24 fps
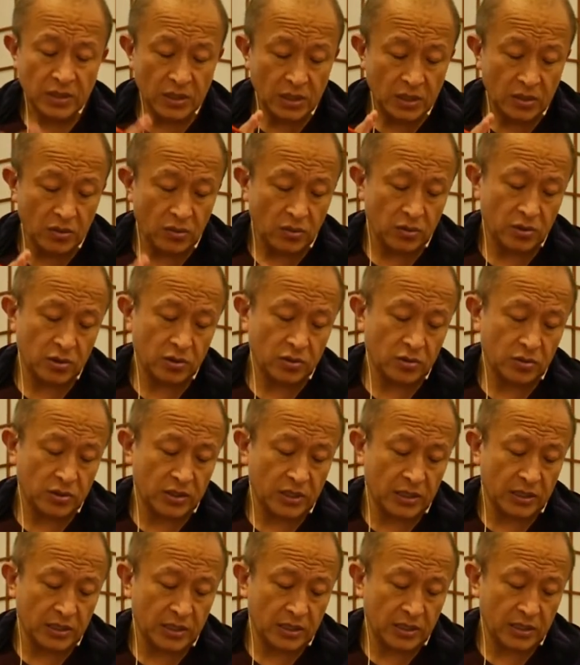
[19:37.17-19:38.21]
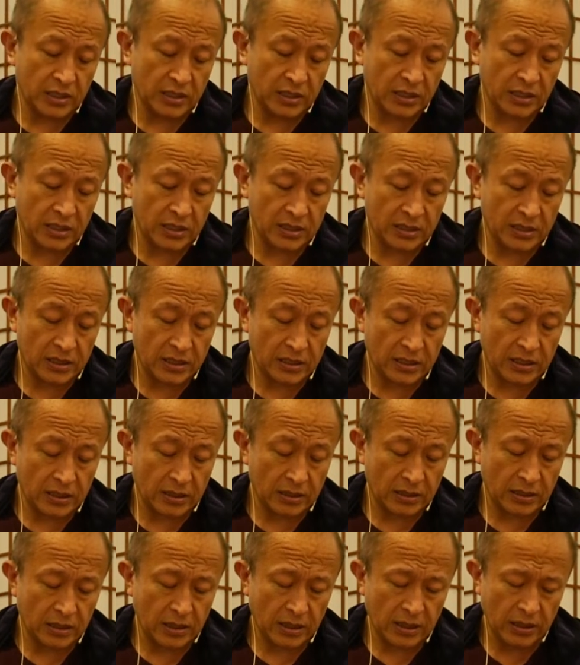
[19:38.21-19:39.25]
in order to generate the
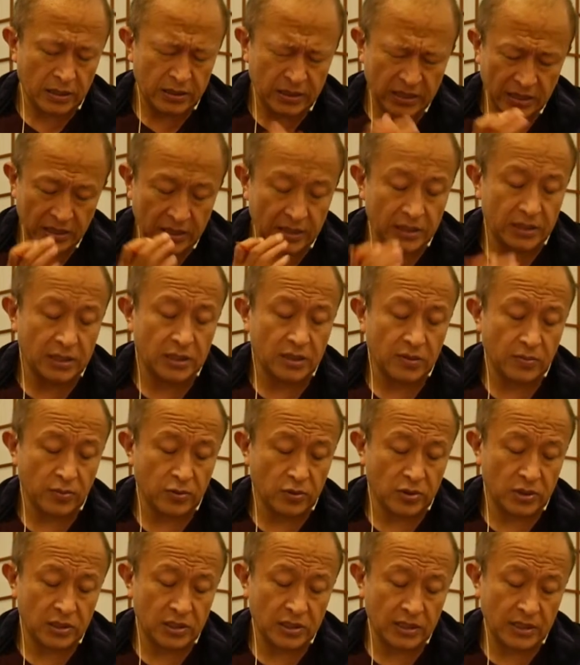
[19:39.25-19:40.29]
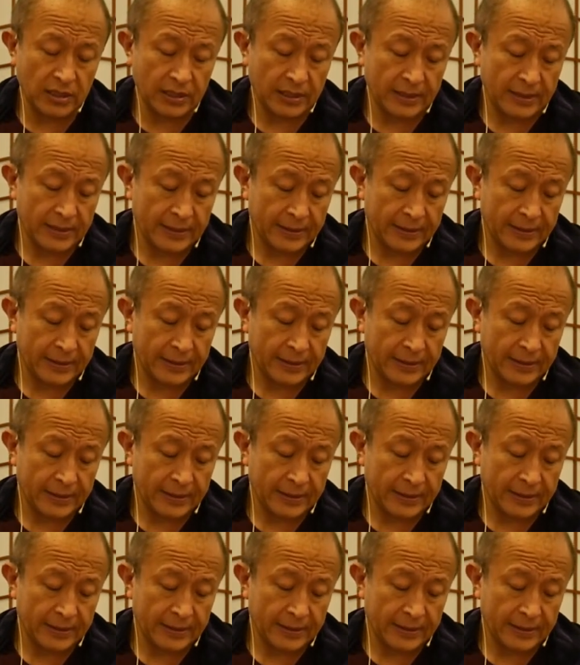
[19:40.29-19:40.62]
generate the bodhicitta.